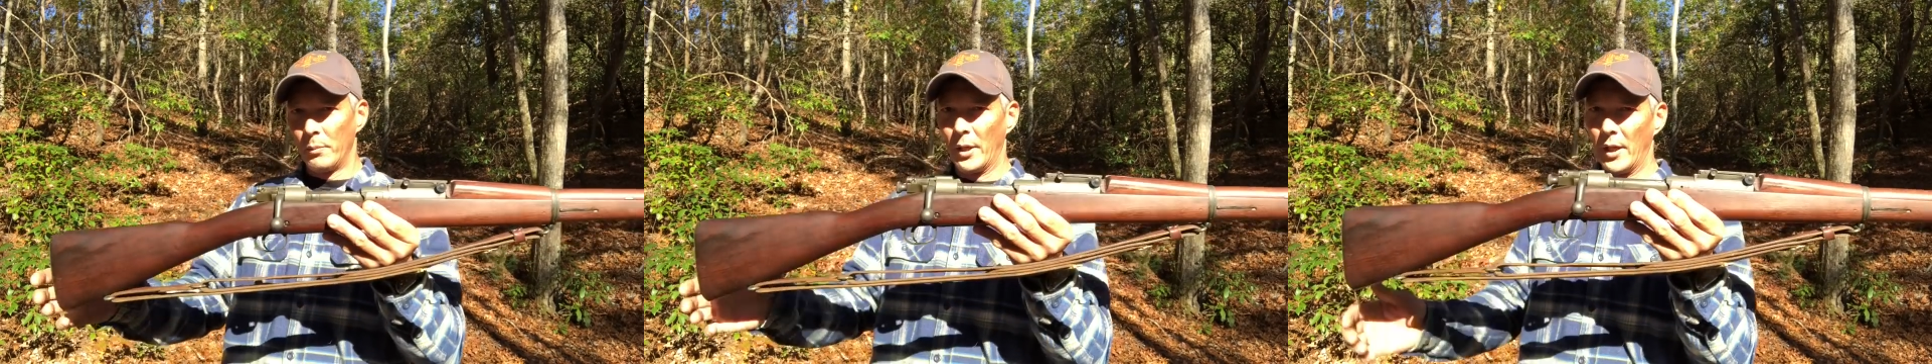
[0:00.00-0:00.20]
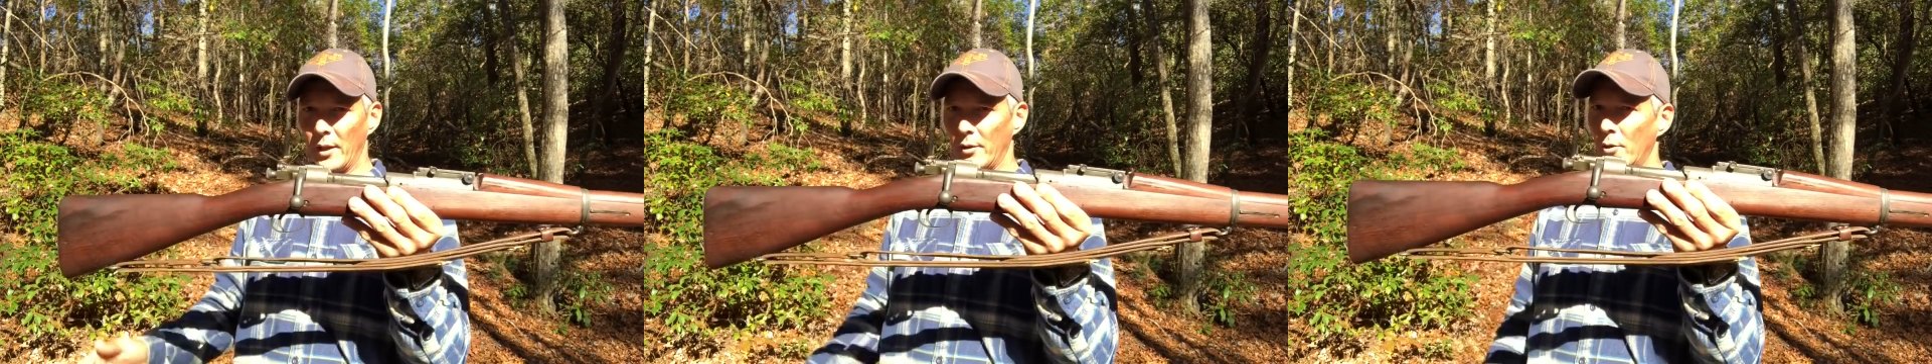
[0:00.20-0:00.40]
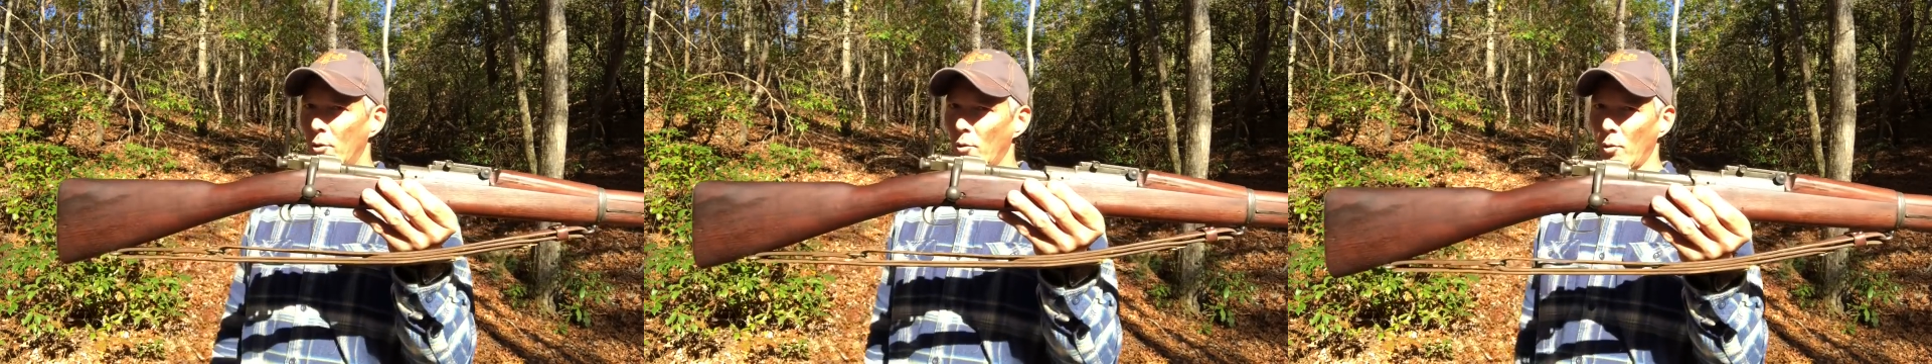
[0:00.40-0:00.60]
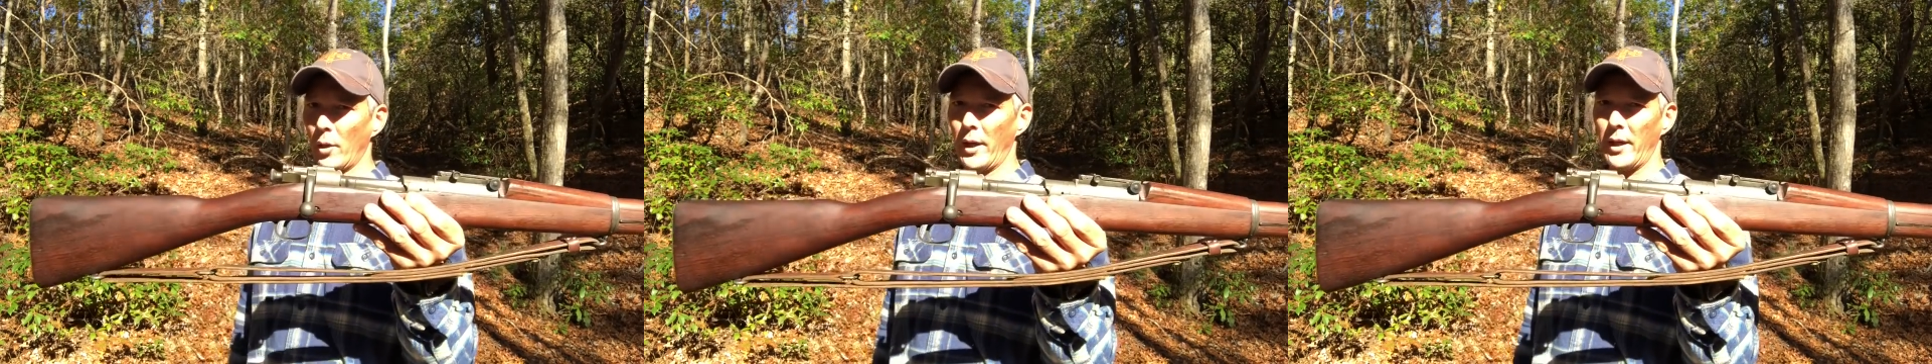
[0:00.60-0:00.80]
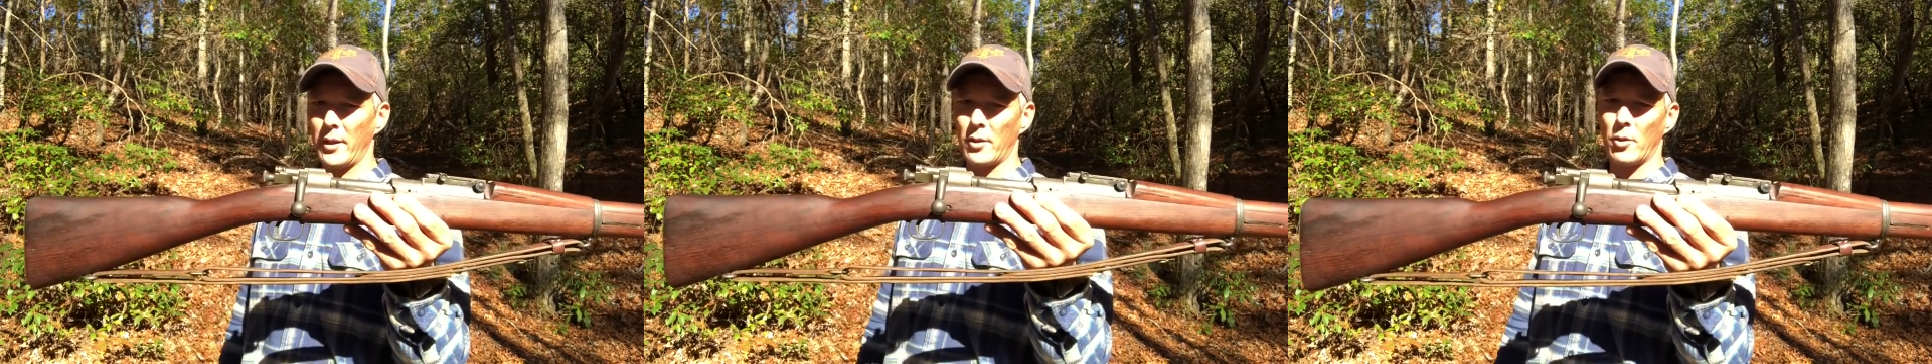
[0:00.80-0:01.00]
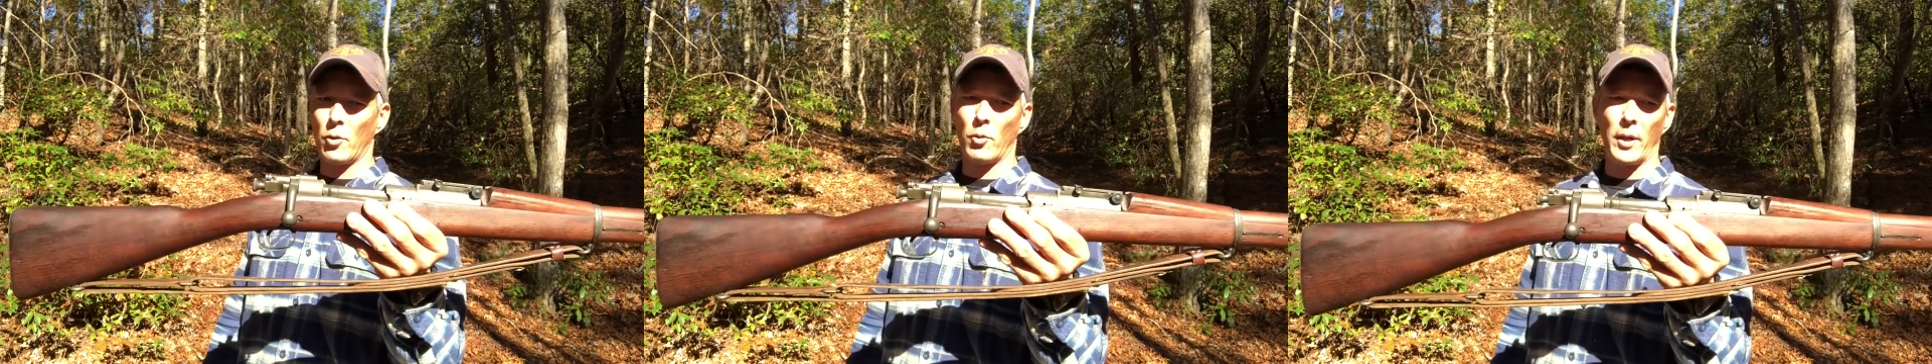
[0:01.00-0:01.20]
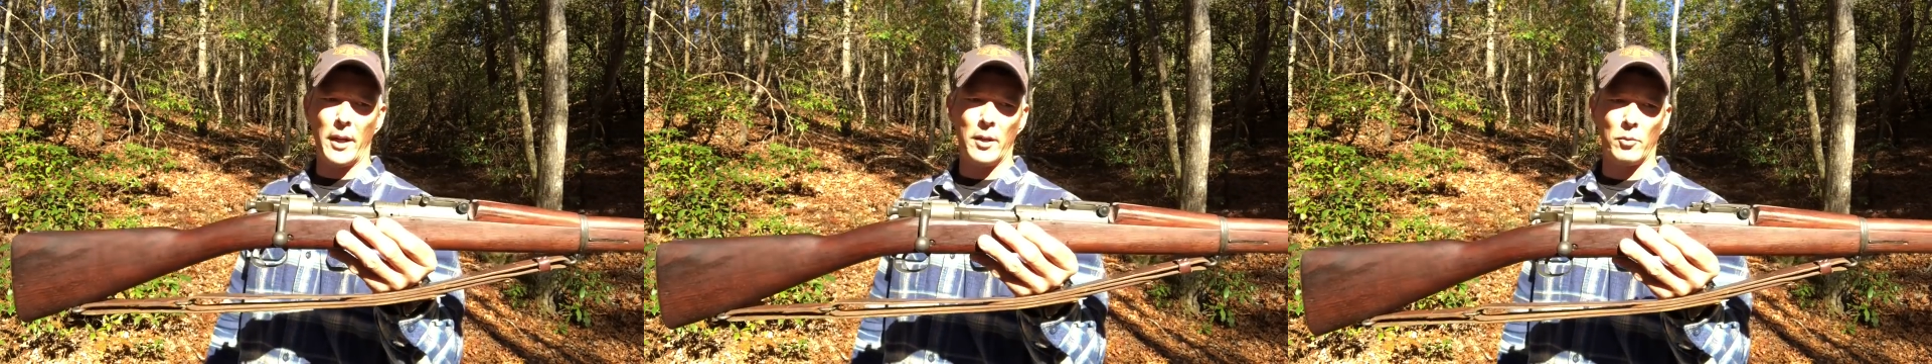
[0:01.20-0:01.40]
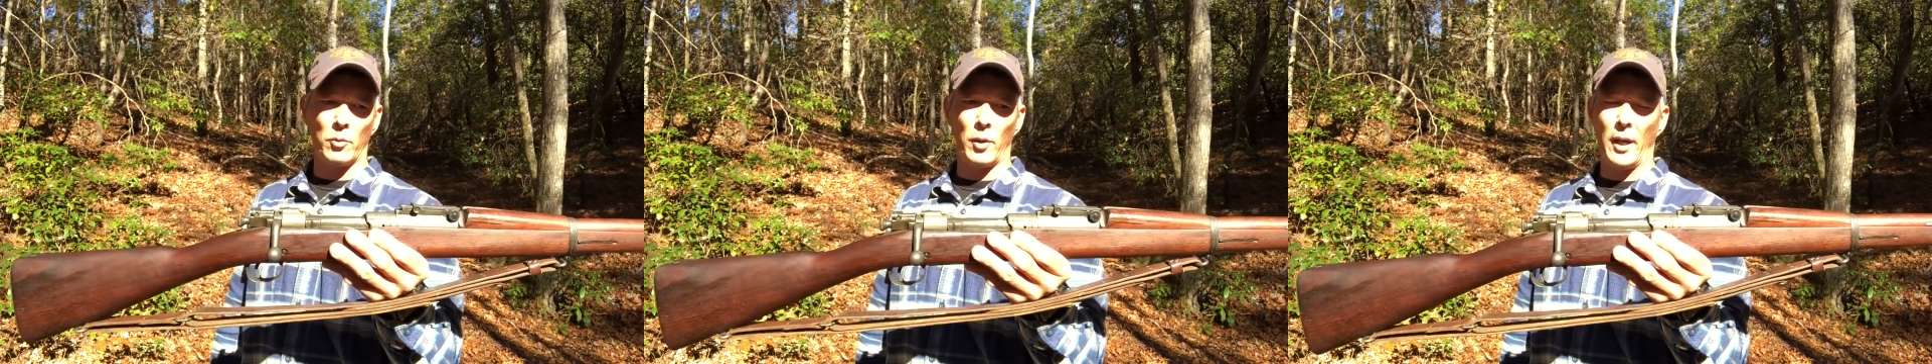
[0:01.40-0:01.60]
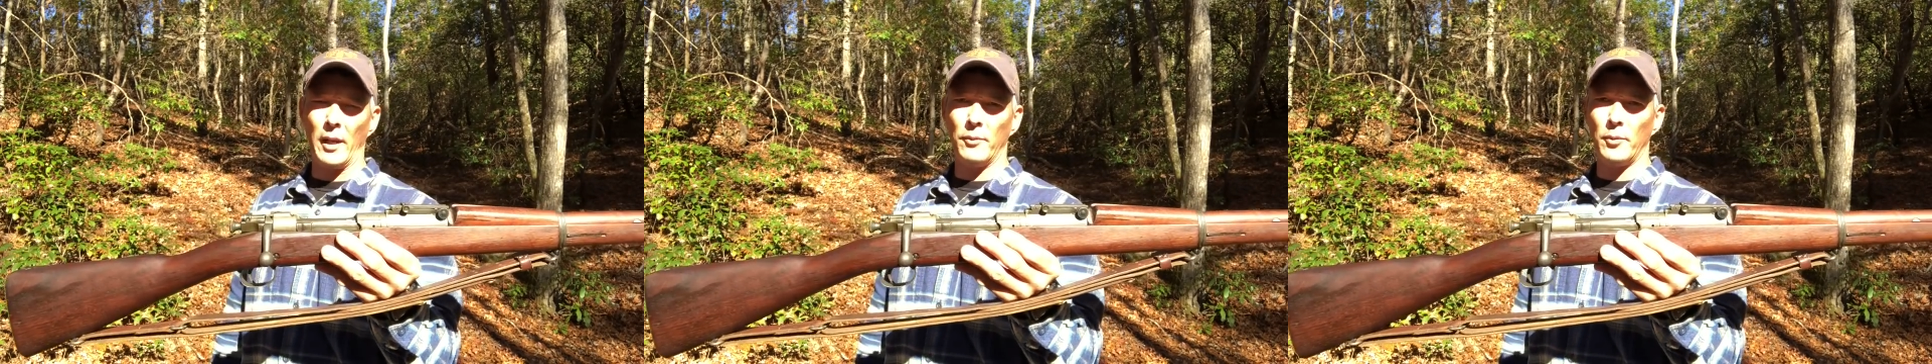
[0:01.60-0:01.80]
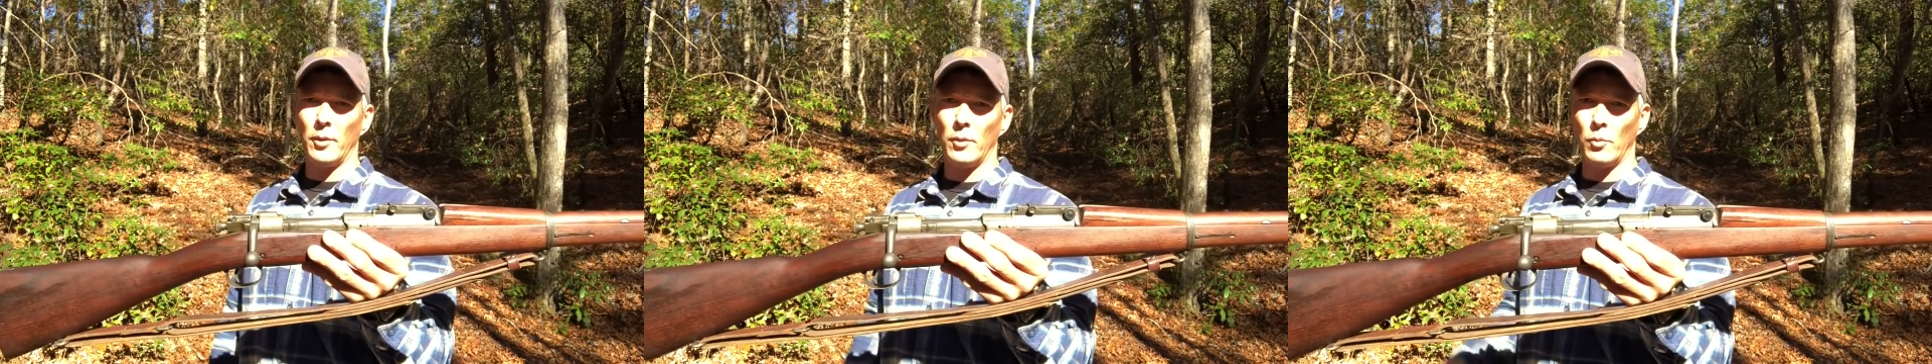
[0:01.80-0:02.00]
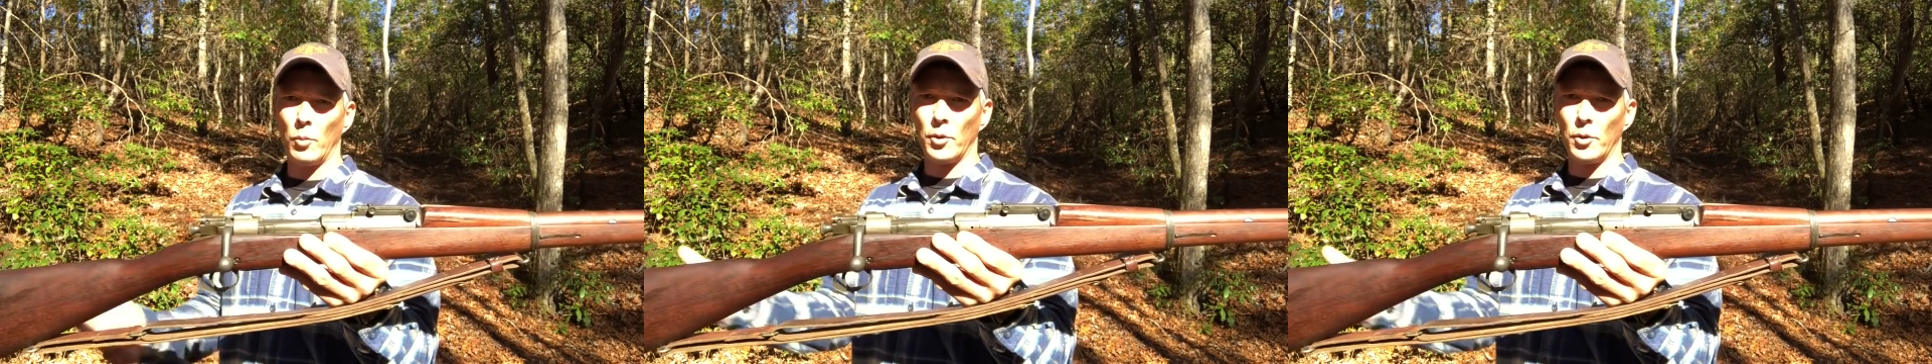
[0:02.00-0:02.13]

But great, great rifle.